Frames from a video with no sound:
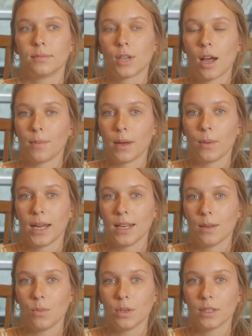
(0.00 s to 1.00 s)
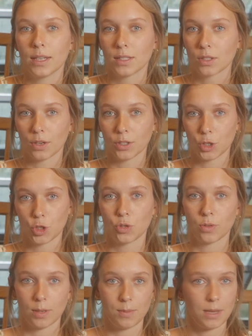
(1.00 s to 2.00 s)
come my way anymore that's going to
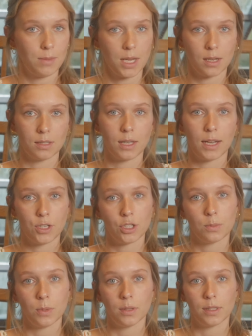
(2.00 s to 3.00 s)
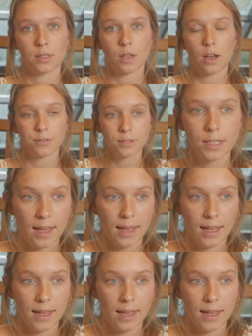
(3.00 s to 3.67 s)
destroy me because I just pulled this off.